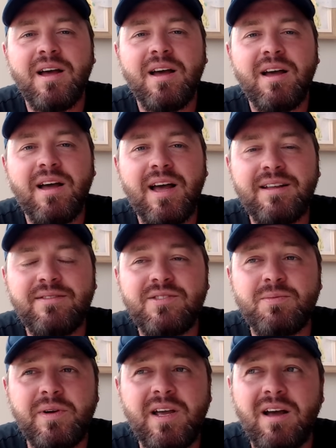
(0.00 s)

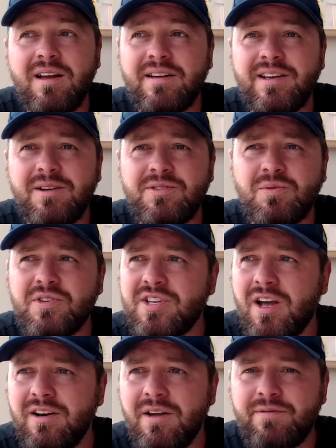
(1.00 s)
And we are, it's called the
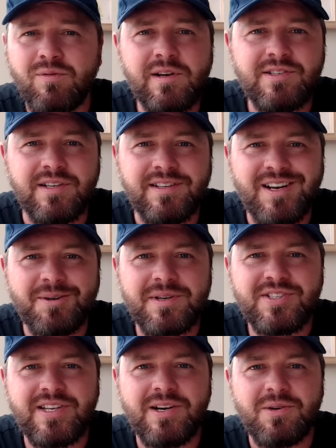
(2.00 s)
Starting Line for a reason. We're
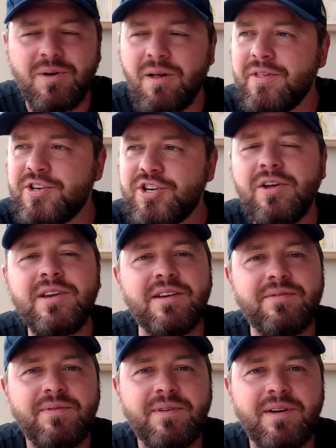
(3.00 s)
still on the journey
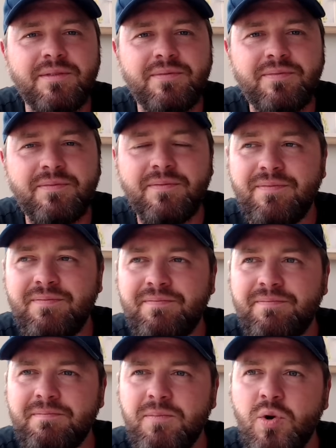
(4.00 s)
of
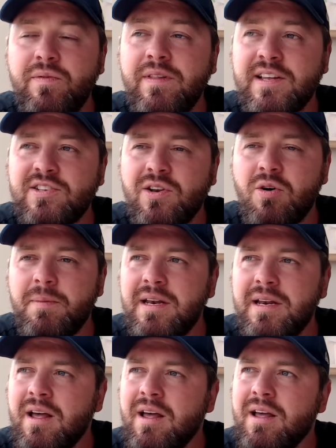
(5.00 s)
moving this along. I
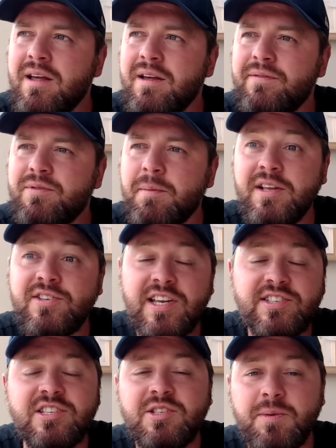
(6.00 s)
mean, from a
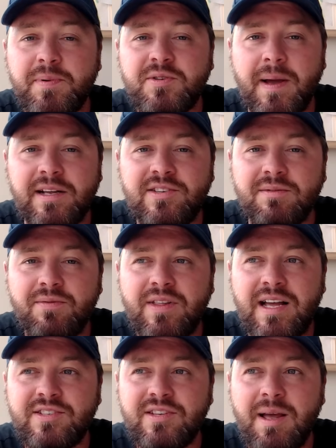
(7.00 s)
consistency perspective,
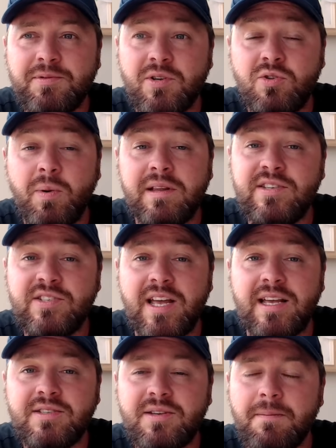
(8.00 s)
that's episode
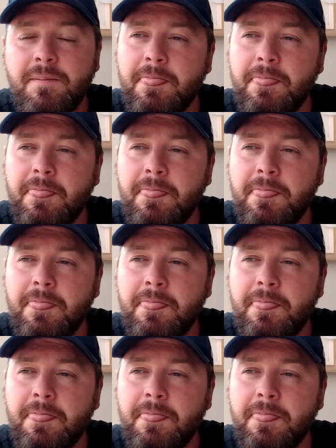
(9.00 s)
26.